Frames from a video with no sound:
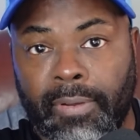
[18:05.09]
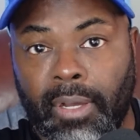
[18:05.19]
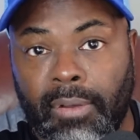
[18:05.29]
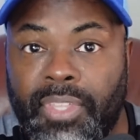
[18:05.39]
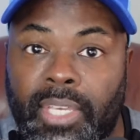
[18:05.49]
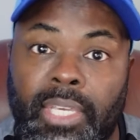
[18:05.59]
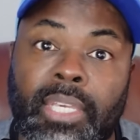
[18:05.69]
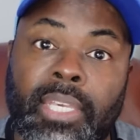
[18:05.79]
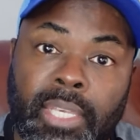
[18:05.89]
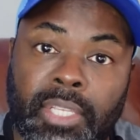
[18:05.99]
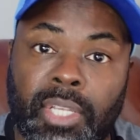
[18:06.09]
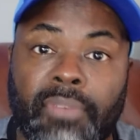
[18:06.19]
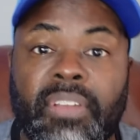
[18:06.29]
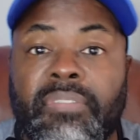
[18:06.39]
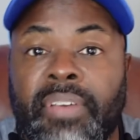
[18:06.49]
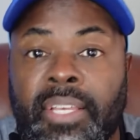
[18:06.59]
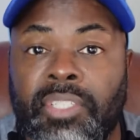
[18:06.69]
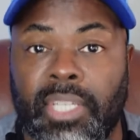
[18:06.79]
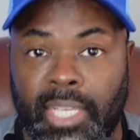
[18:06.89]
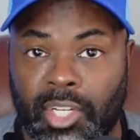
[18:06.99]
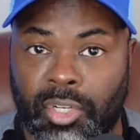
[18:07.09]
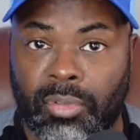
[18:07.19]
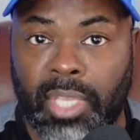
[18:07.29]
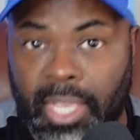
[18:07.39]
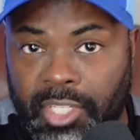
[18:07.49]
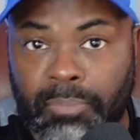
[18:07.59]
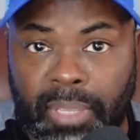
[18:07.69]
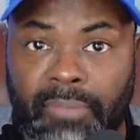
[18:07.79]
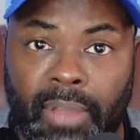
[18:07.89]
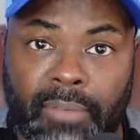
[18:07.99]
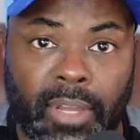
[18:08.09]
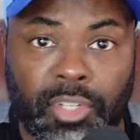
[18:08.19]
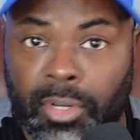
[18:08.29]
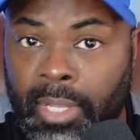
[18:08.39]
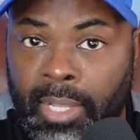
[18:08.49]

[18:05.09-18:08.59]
of the ease of investing into the S&P 500